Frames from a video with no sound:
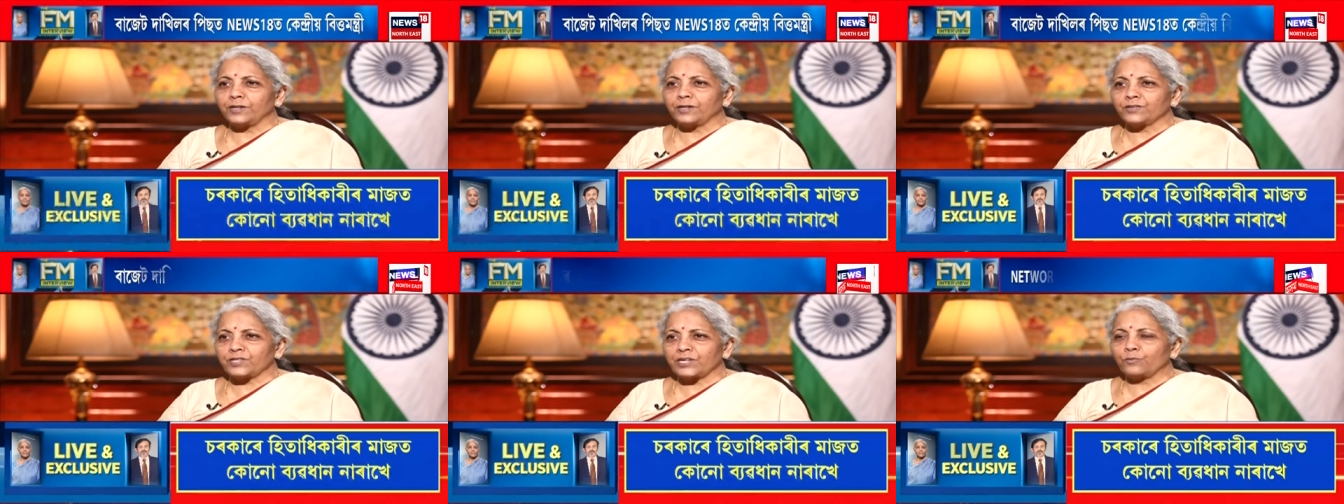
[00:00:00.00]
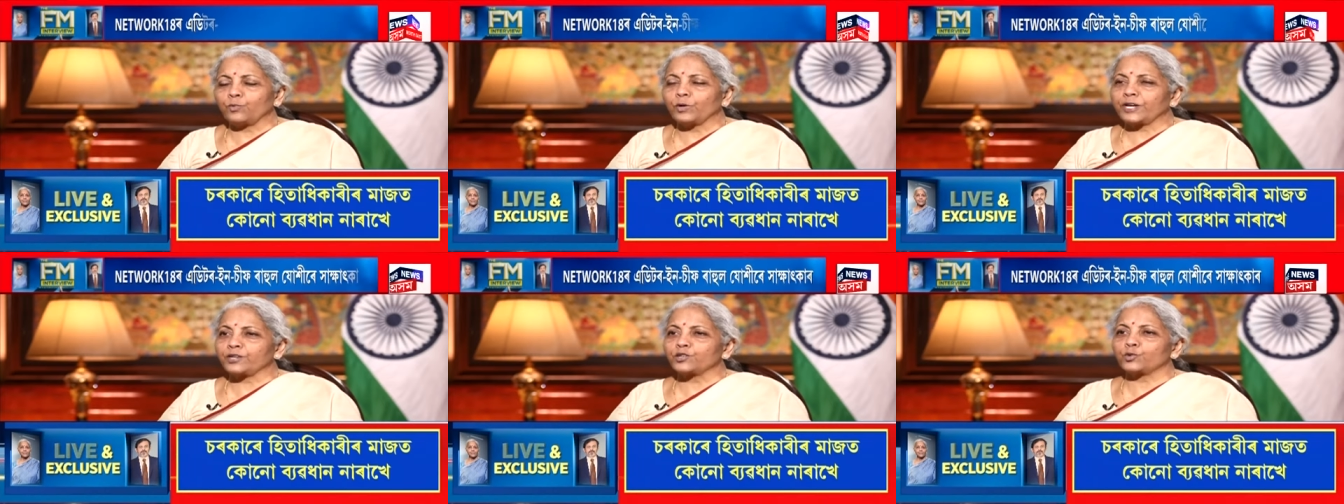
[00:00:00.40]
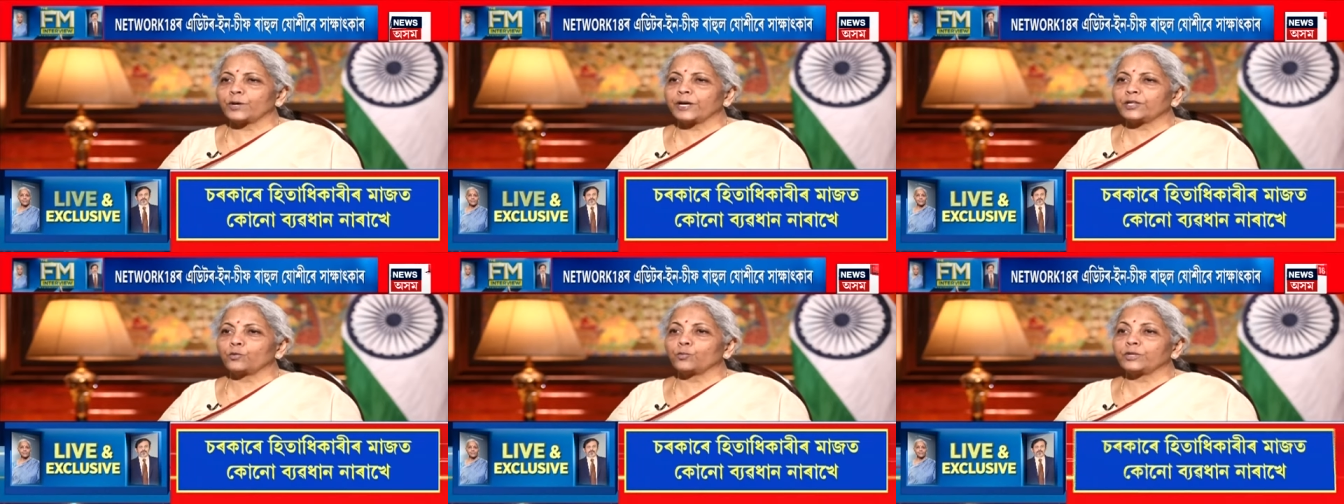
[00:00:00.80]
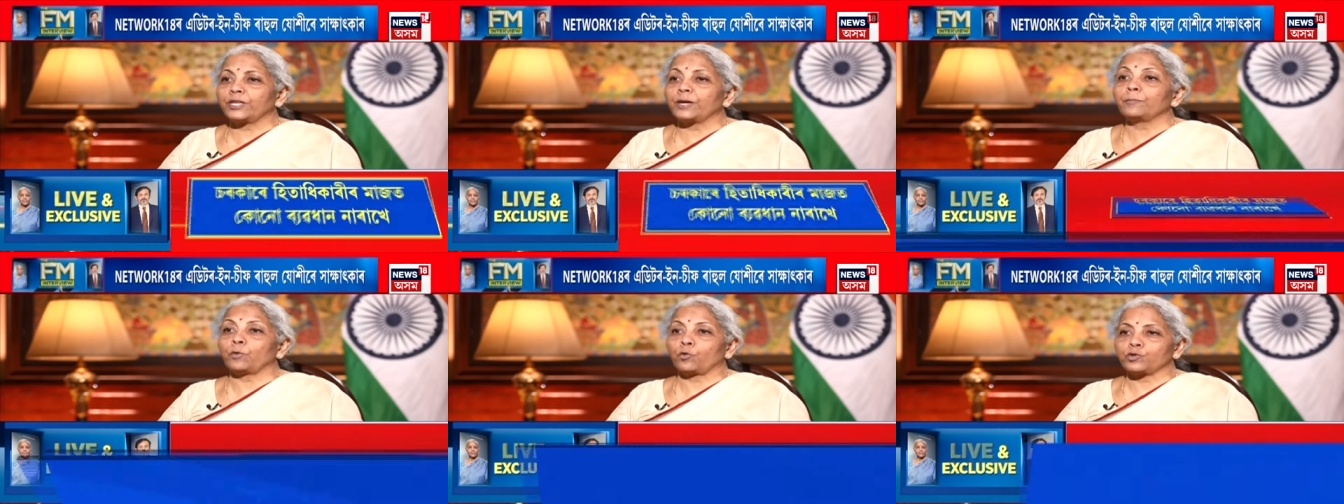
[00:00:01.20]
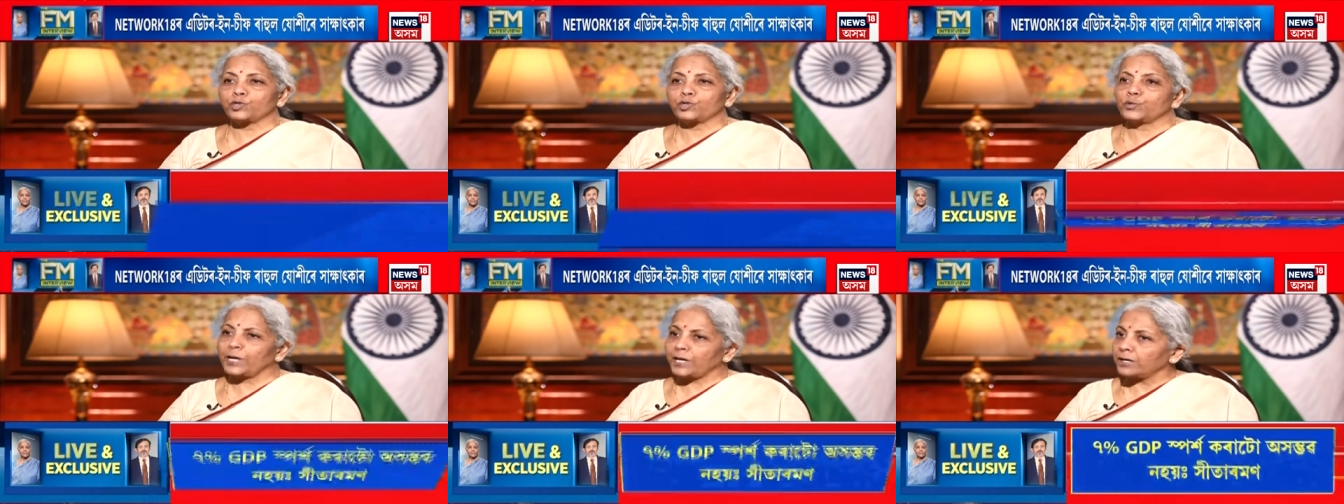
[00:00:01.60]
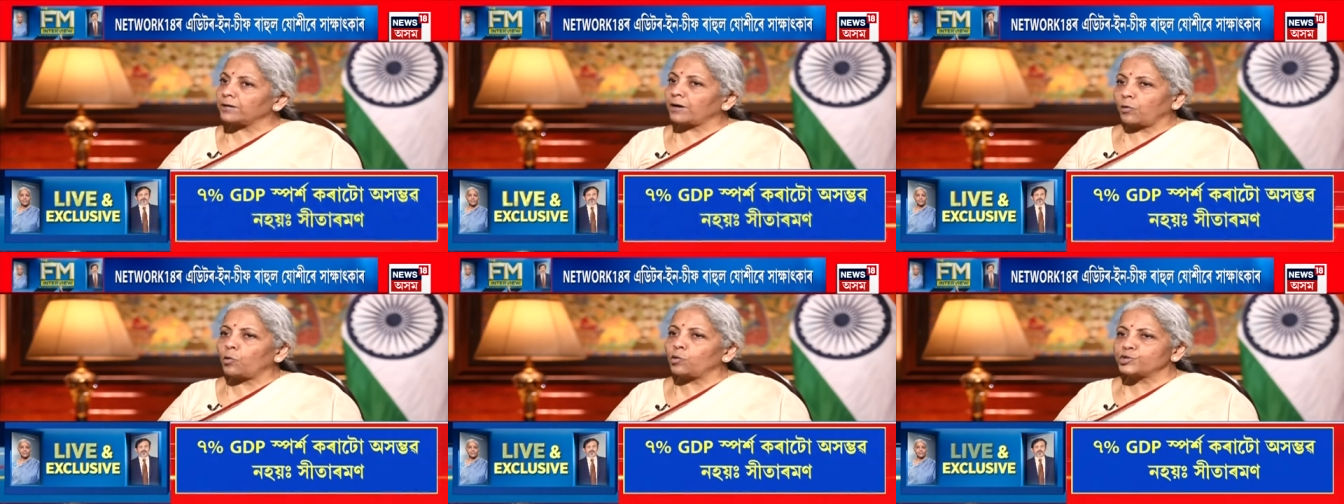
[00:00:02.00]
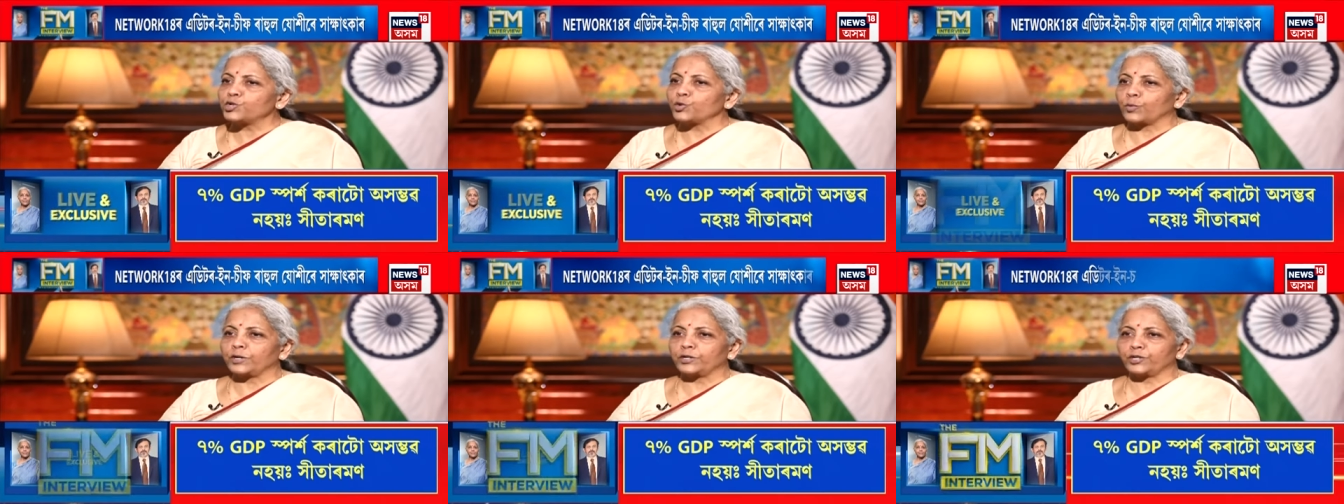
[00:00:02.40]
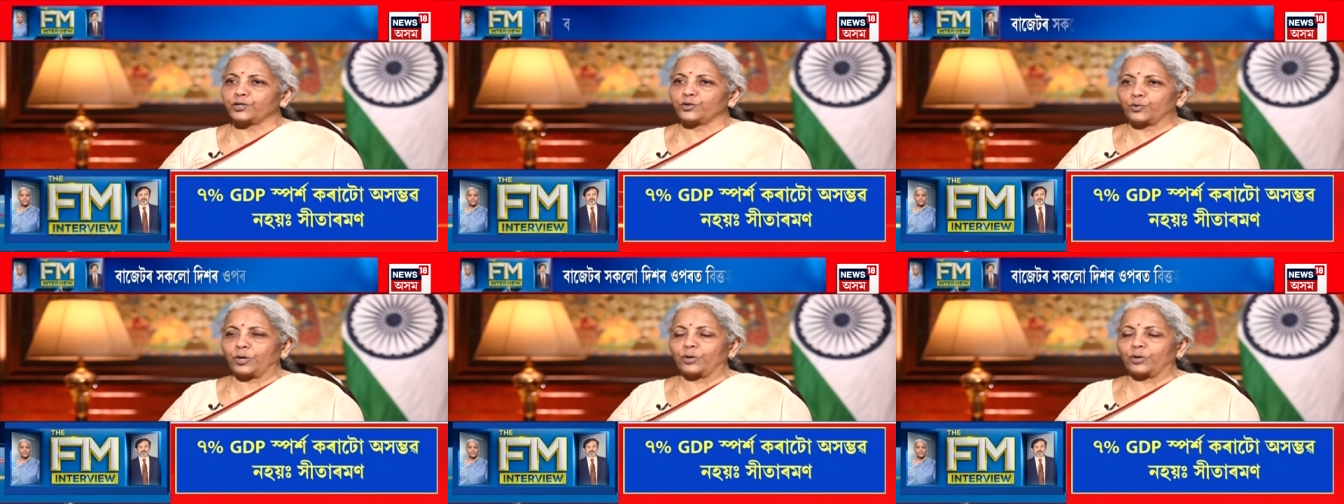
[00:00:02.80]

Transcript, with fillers: and working together with them also. That will also continue now.